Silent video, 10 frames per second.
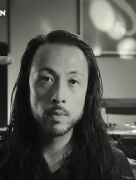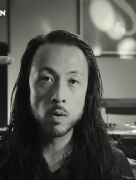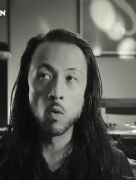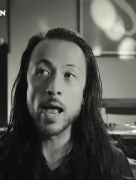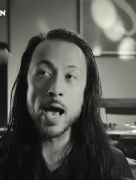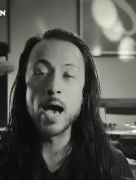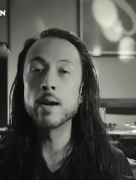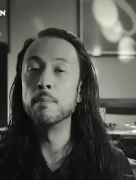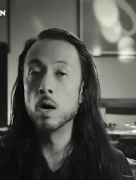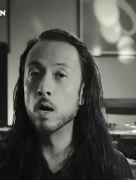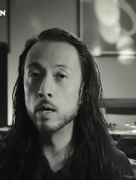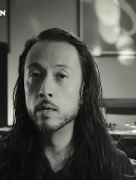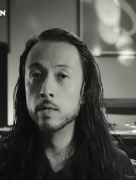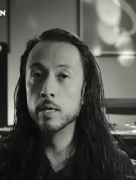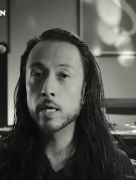or at a
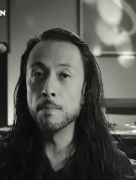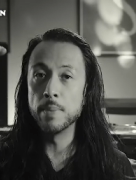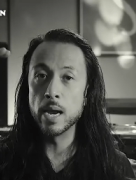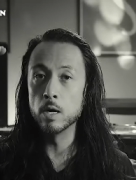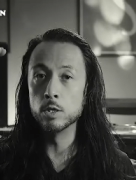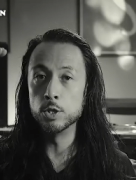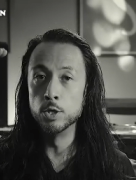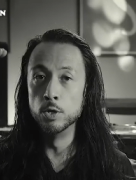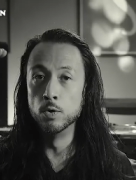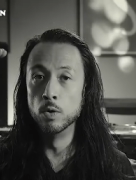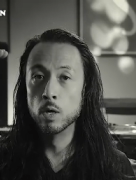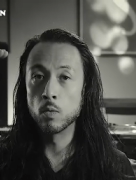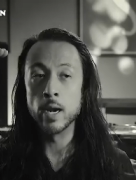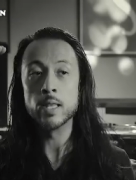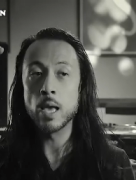bar compared to
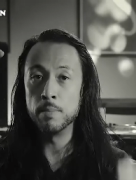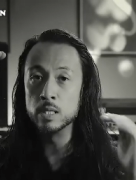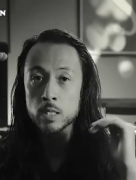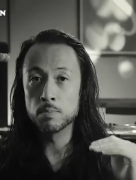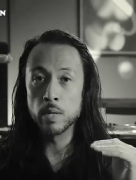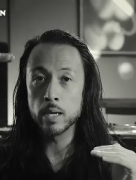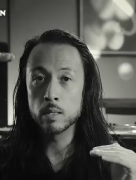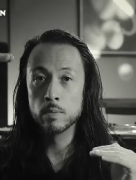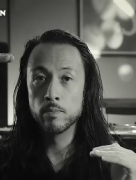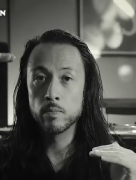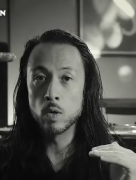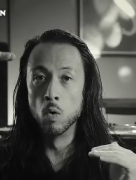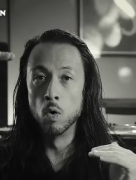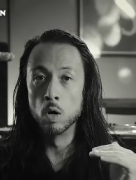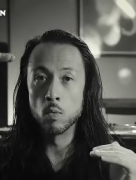writing that business plan
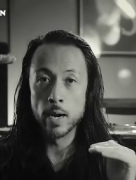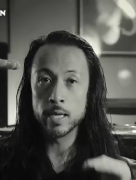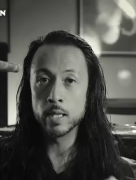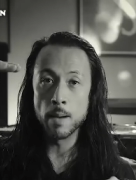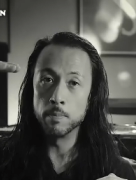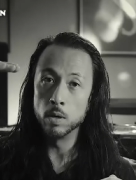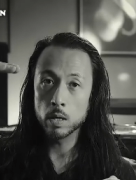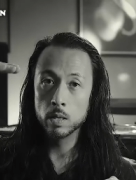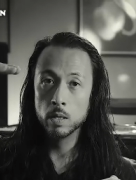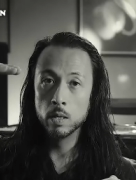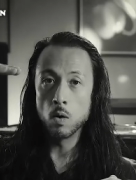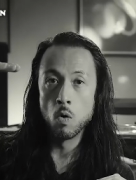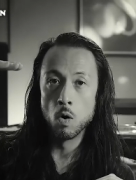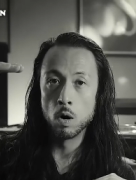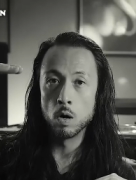or writing that book
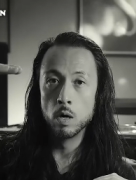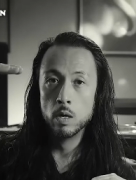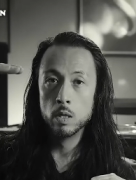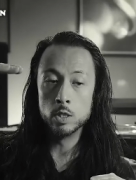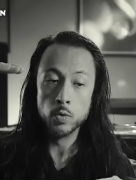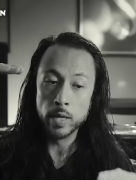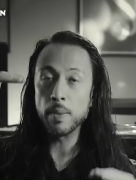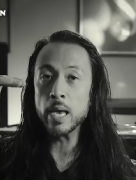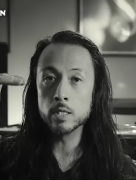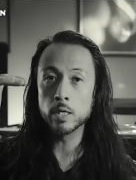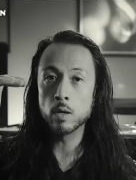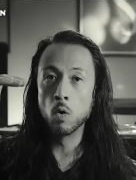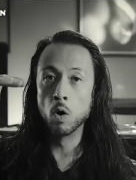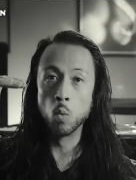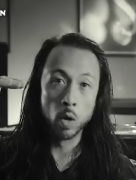or doing a painting
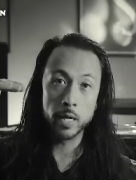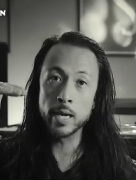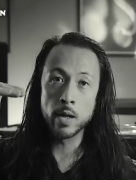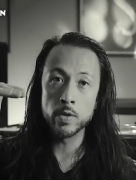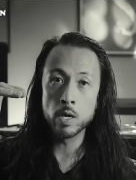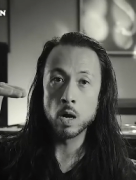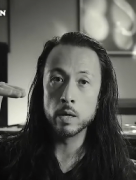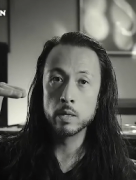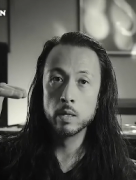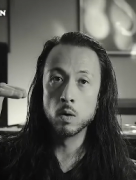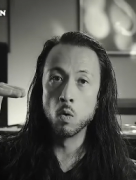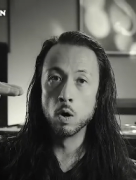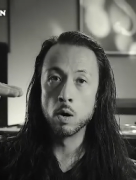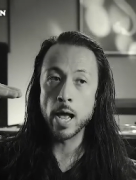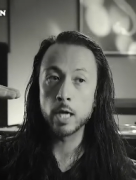or working on the yard
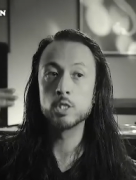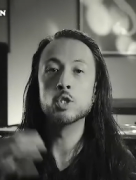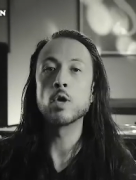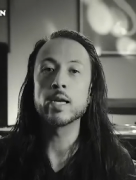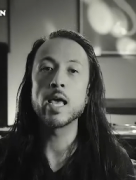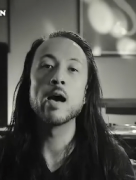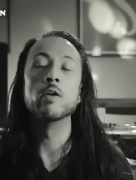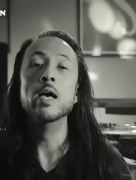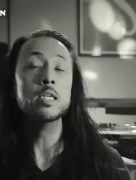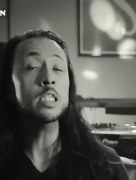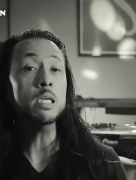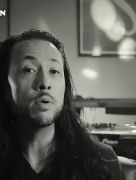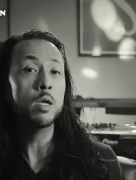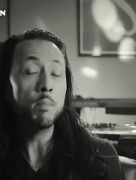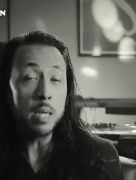or actually trying to have
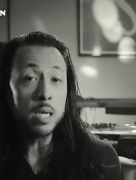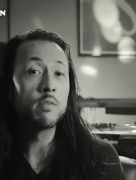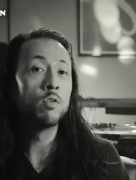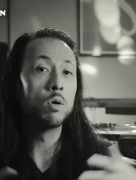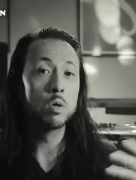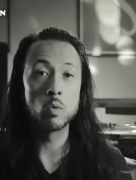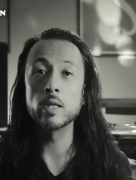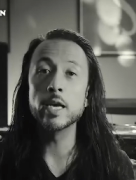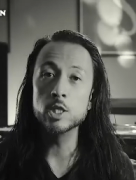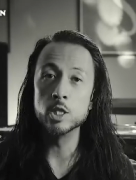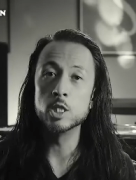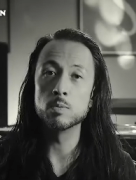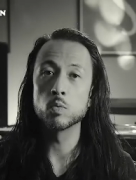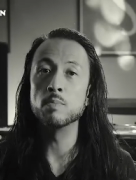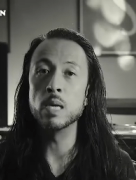deep, meaningful
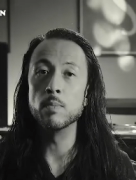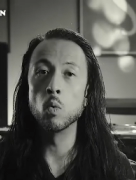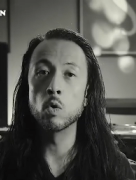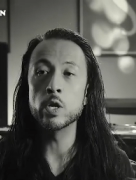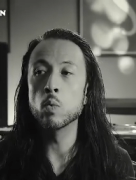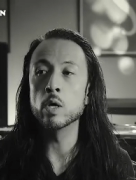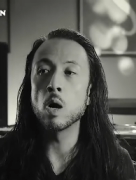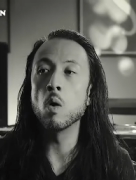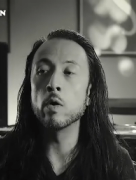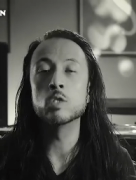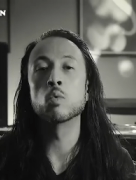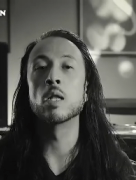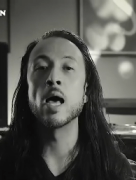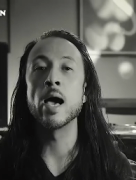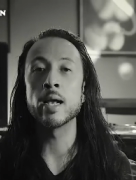relationships with people where you weren't always
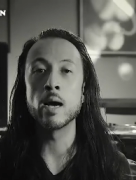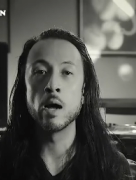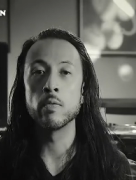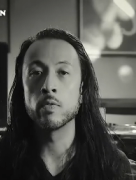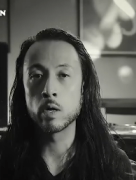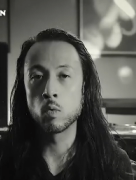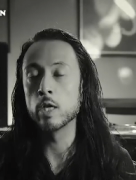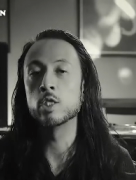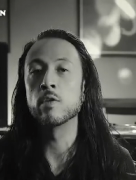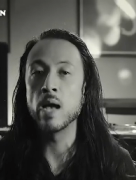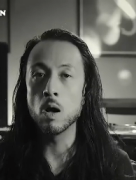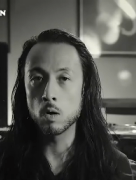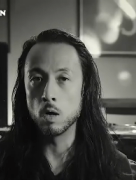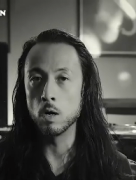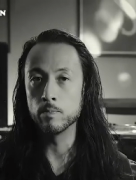relying on the crutch of
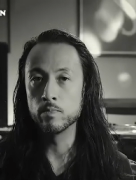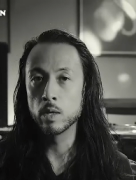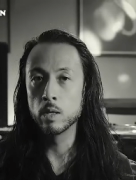alcohol.